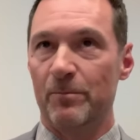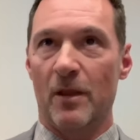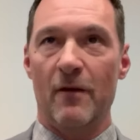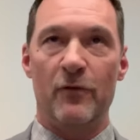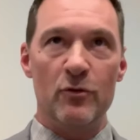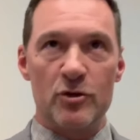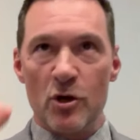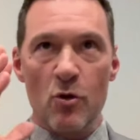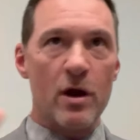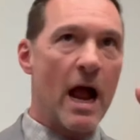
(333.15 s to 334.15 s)
if you
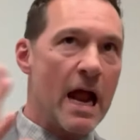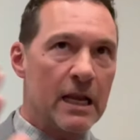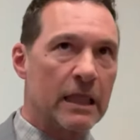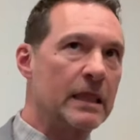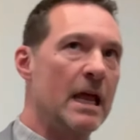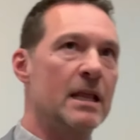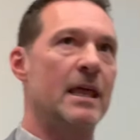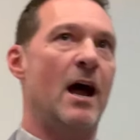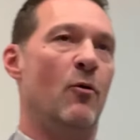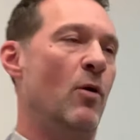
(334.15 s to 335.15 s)
too kind of think
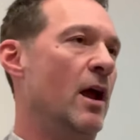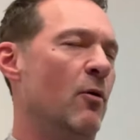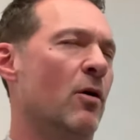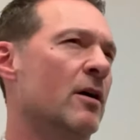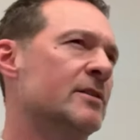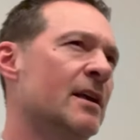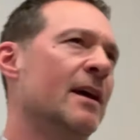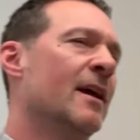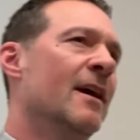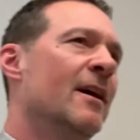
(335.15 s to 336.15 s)
that way, where it's
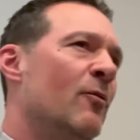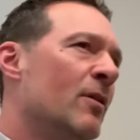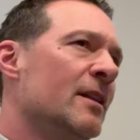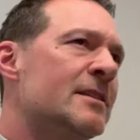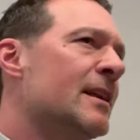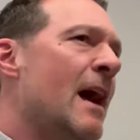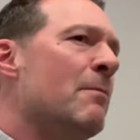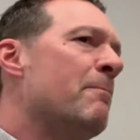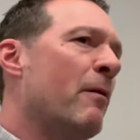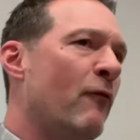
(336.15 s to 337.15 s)
like, well, listen, I'm
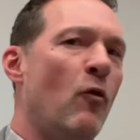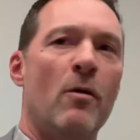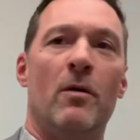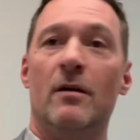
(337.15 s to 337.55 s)
a performer.